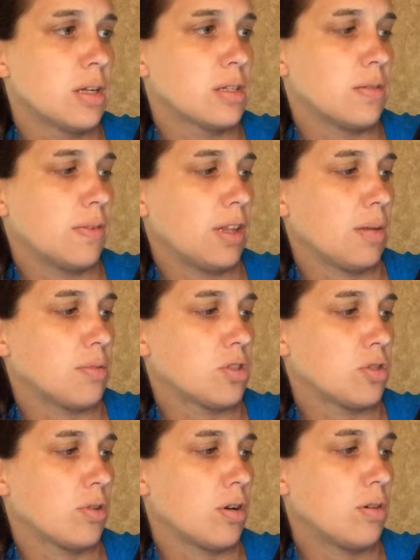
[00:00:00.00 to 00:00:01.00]
Develop
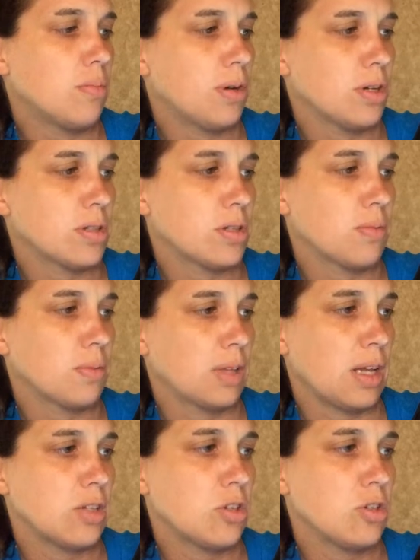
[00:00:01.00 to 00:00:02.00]
strong, positive
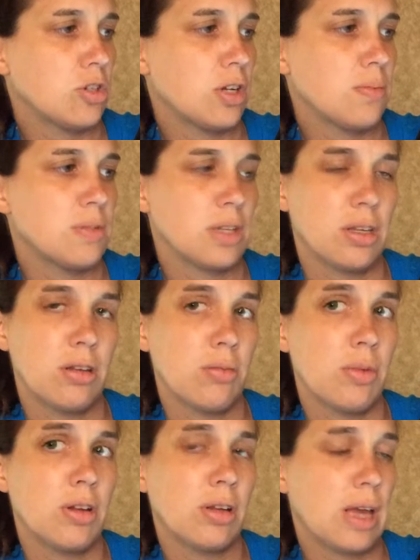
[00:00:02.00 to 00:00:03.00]
relationships and
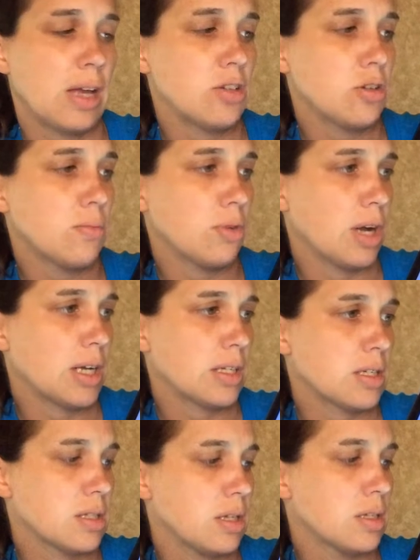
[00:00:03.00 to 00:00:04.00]
communication
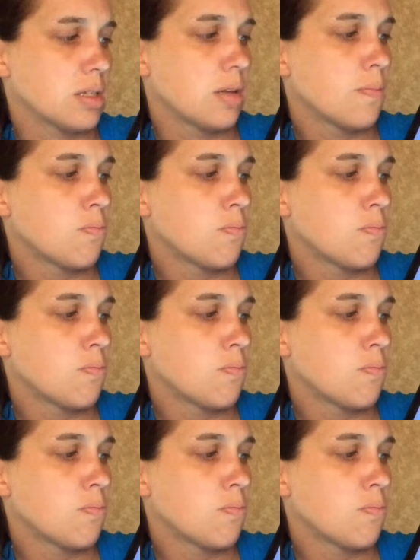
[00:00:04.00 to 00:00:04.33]
practices